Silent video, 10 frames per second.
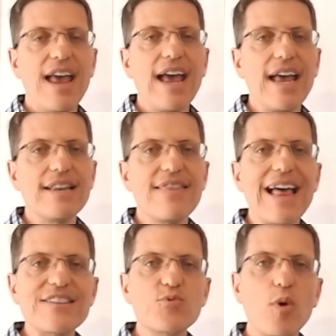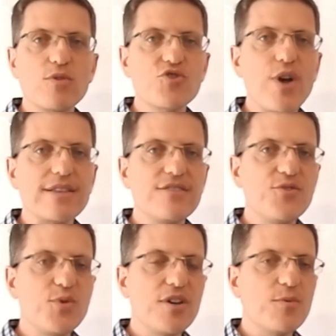And that's what we're trying to
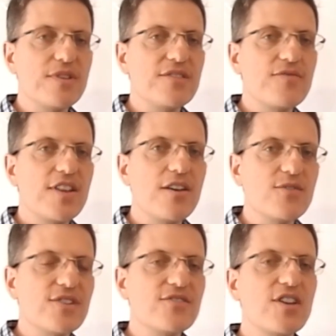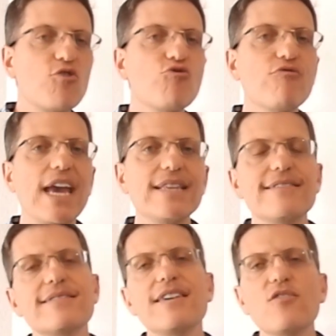do here with these videos, is create
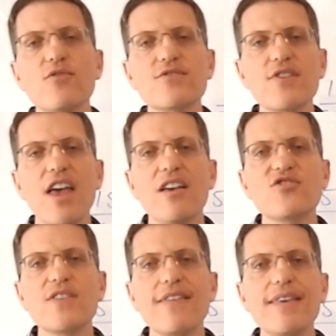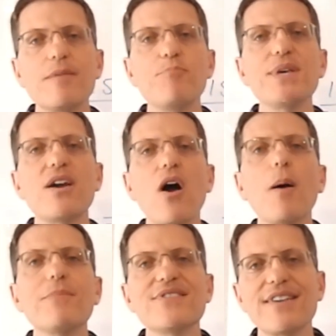skills so that they
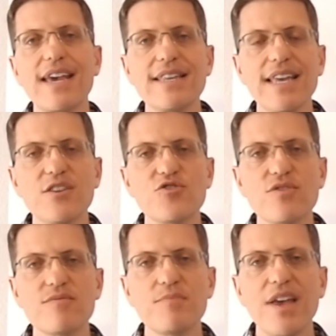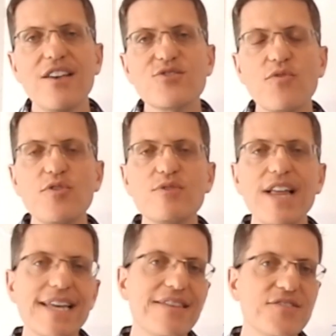become second nature. So if you
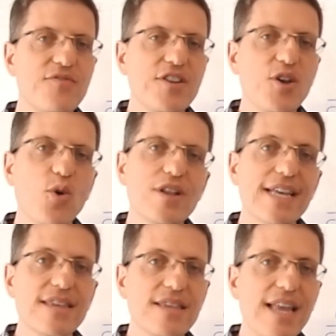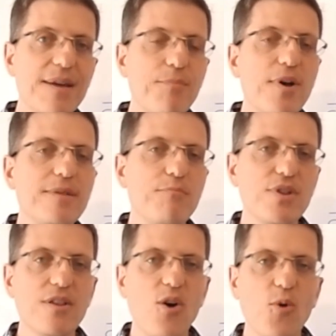like this video, click the like button
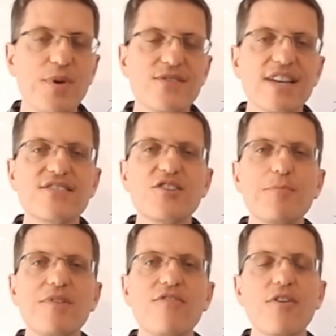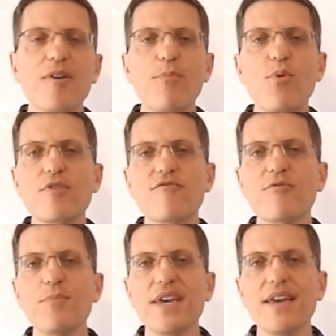below, because that's going to be very important for
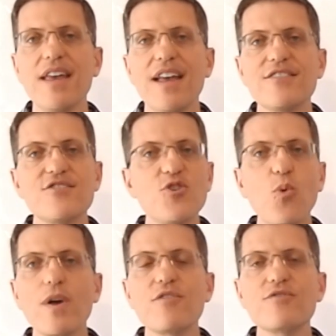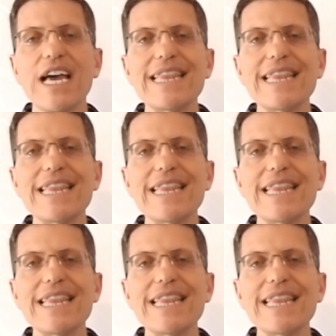me to know whether or